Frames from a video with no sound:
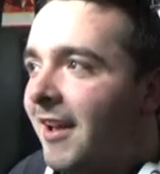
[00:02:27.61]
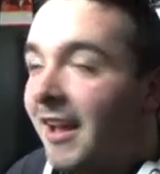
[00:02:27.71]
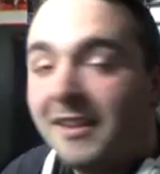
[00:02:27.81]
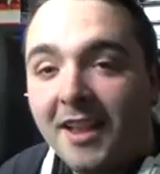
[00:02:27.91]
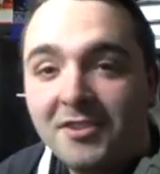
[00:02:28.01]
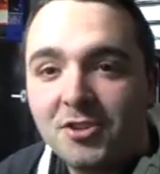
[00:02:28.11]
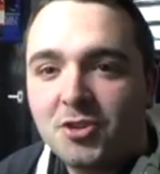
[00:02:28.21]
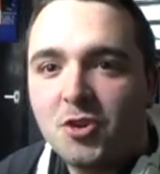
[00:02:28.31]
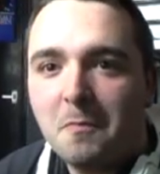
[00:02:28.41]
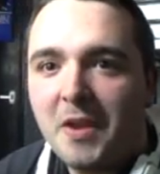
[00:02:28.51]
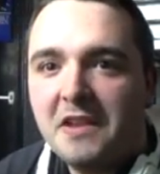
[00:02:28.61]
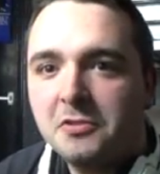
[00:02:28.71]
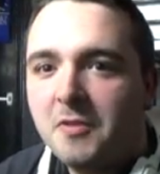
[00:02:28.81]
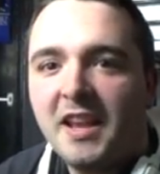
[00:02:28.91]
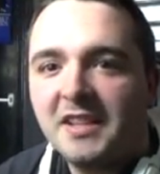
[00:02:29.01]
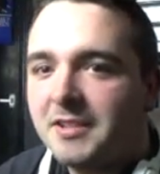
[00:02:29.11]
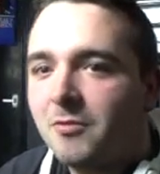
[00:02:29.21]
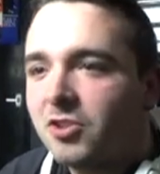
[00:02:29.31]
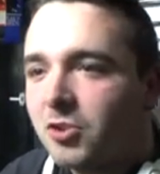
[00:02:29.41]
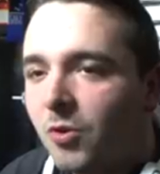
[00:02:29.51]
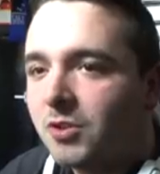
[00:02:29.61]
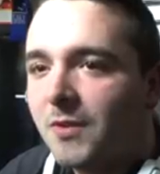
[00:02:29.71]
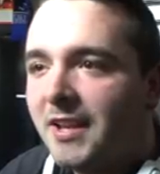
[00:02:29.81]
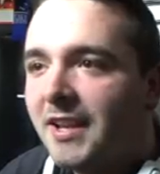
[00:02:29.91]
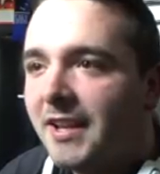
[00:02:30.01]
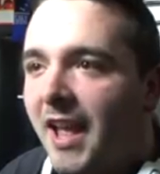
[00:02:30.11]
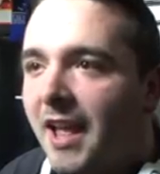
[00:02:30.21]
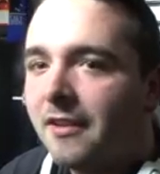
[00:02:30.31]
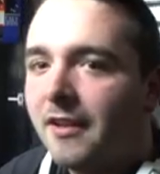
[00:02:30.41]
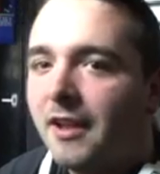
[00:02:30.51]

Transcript: And let's just jump into it. Let's see what squads we can get.